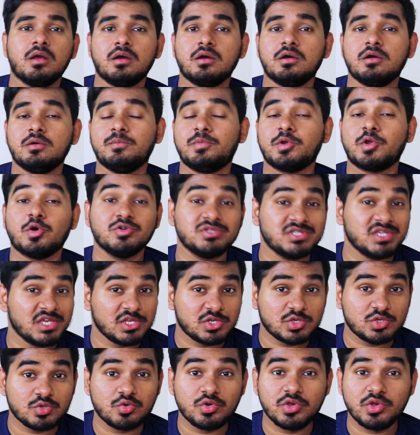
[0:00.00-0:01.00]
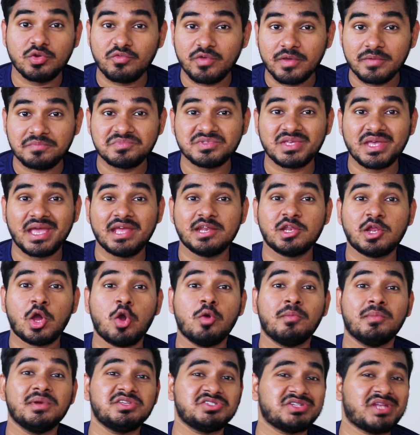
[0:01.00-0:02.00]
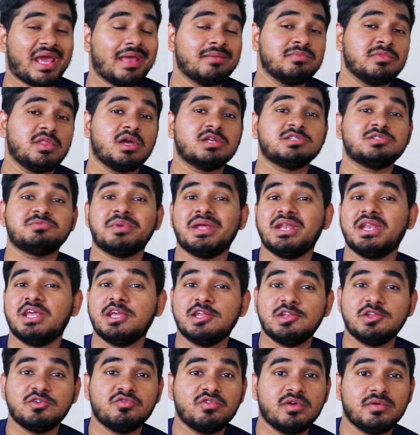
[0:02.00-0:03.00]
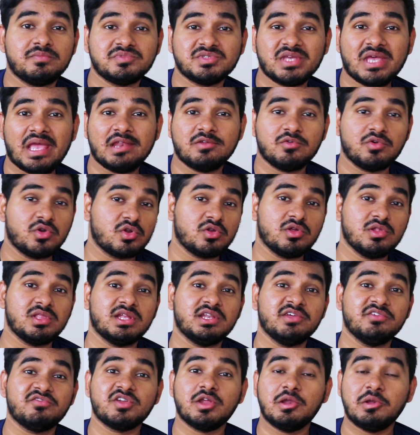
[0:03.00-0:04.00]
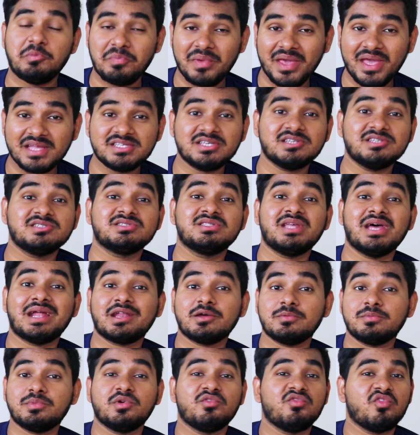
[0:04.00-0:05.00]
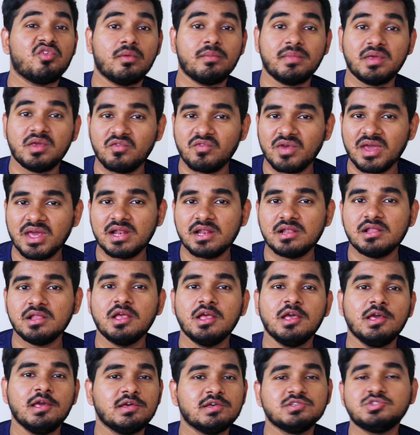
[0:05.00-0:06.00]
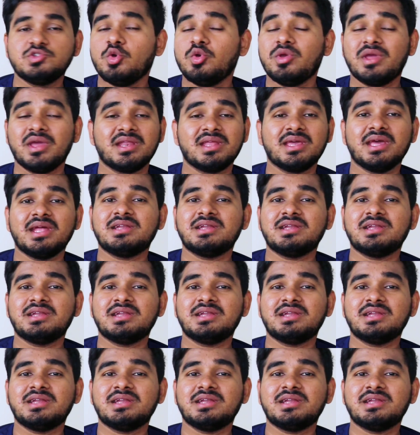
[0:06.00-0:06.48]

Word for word: uh, browsing to your website how much time they are spending in your website what are all the different pages that are performing well so you can